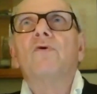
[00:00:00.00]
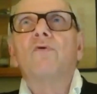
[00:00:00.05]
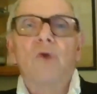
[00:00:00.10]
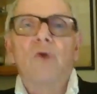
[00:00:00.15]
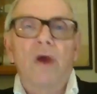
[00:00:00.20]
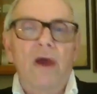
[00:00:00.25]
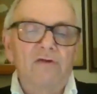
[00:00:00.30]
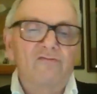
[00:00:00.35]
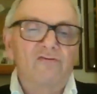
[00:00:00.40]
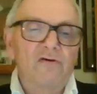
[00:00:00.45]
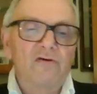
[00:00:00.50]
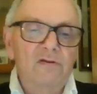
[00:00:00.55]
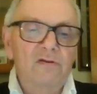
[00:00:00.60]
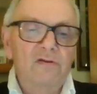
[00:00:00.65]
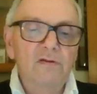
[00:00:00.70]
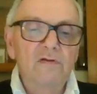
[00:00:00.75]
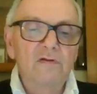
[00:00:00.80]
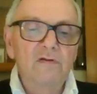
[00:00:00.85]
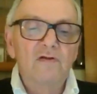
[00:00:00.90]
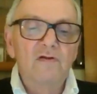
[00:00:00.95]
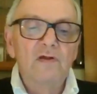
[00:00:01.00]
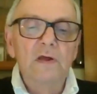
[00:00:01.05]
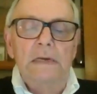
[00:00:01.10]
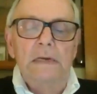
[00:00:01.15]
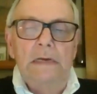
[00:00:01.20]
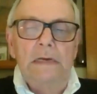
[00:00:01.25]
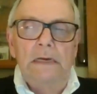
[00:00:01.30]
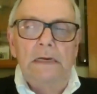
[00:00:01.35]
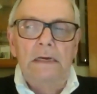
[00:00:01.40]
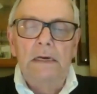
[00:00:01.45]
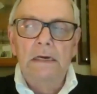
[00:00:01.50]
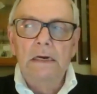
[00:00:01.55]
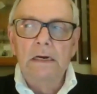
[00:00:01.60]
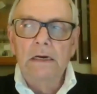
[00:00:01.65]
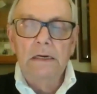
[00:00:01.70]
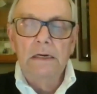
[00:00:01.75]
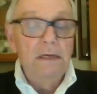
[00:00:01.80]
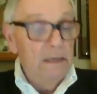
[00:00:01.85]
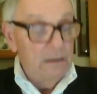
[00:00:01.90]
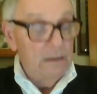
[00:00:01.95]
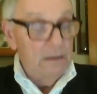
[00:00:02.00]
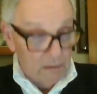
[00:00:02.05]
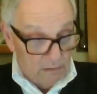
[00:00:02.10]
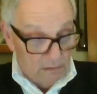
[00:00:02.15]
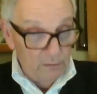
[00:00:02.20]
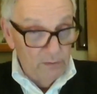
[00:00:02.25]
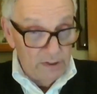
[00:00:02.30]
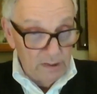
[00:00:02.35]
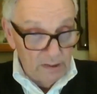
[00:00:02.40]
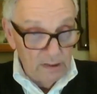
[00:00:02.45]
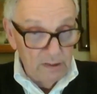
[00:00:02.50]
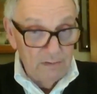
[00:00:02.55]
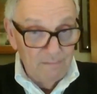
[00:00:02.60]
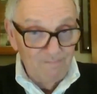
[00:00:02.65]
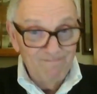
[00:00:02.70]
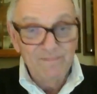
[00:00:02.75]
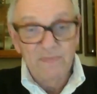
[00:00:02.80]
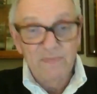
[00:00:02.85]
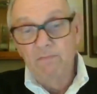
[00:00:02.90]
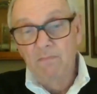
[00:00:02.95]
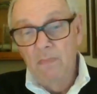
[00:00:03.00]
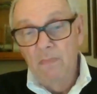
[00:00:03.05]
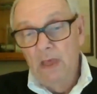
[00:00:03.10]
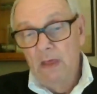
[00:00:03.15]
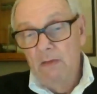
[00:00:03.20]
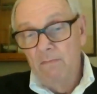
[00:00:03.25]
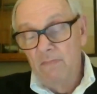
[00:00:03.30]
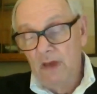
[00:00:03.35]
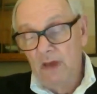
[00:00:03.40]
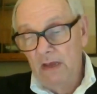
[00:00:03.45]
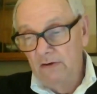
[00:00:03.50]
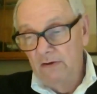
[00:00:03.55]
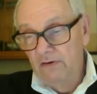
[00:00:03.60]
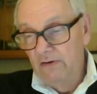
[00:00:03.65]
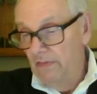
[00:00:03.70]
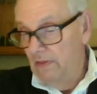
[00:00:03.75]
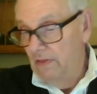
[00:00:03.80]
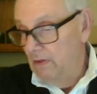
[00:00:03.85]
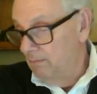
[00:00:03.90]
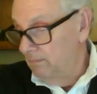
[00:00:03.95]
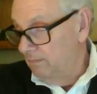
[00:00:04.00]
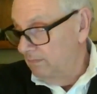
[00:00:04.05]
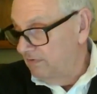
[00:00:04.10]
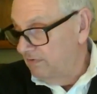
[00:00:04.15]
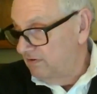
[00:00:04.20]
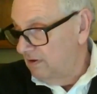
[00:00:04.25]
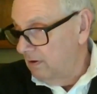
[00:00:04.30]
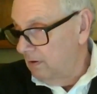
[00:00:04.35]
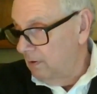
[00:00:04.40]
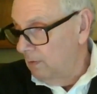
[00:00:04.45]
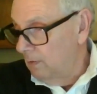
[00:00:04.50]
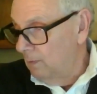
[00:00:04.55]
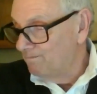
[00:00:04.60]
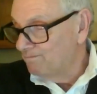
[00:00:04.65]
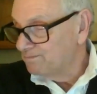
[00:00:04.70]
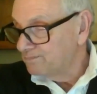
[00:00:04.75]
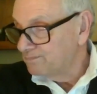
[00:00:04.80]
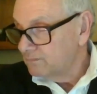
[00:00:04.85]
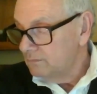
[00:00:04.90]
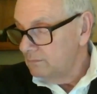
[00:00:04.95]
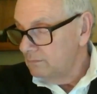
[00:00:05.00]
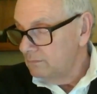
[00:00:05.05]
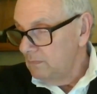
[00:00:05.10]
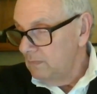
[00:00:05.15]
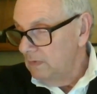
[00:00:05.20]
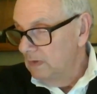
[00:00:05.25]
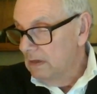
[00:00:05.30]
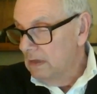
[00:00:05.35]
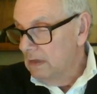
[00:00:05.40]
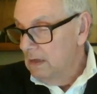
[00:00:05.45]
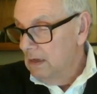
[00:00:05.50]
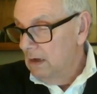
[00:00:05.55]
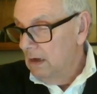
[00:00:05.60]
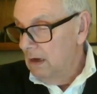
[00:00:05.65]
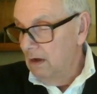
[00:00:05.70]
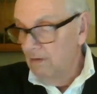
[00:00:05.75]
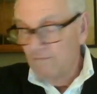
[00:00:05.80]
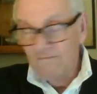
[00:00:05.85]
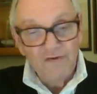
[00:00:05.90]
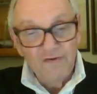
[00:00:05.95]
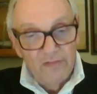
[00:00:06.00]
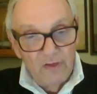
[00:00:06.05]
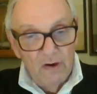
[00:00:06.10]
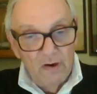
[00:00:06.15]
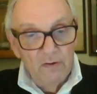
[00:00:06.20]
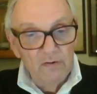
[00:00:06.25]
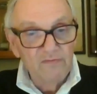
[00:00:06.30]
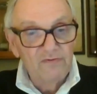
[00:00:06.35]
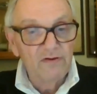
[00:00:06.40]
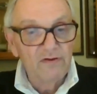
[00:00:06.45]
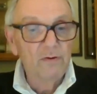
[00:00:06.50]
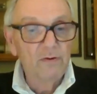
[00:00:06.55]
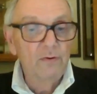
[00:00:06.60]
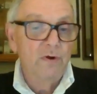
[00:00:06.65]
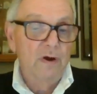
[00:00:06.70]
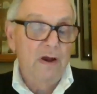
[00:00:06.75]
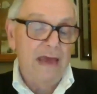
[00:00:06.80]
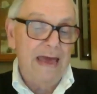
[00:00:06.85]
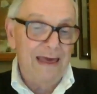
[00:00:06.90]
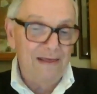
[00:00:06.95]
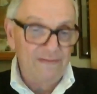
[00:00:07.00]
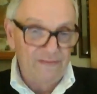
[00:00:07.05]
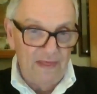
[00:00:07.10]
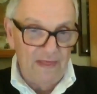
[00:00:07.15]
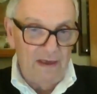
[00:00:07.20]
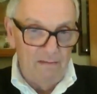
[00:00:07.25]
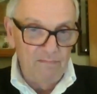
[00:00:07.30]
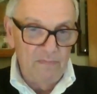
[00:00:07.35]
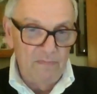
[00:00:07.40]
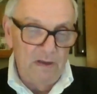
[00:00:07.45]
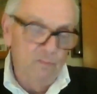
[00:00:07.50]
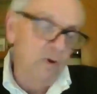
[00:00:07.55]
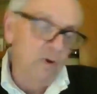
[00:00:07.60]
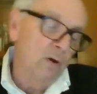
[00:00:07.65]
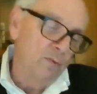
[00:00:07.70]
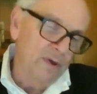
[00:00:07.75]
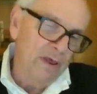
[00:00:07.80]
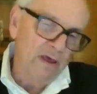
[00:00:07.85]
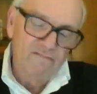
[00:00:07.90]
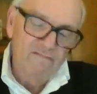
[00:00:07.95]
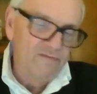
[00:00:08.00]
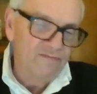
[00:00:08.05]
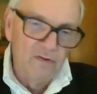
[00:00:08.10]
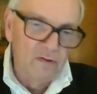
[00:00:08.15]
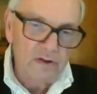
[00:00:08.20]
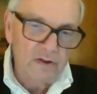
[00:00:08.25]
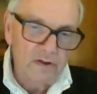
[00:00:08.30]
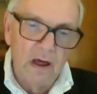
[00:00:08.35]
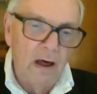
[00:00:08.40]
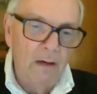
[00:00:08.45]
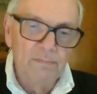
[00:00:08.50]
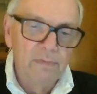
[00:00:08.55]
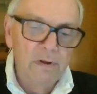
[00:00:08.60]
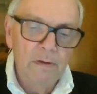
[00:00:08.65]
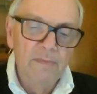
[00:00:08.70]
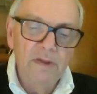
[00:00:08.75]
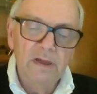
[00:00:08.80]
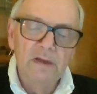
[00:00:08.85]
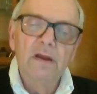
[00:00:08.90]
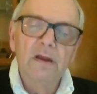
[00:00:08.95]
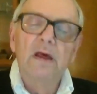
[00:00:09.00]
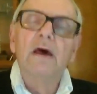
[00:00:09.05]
corrections included, made to them. So for those who were at that meeting, well, we have a full complement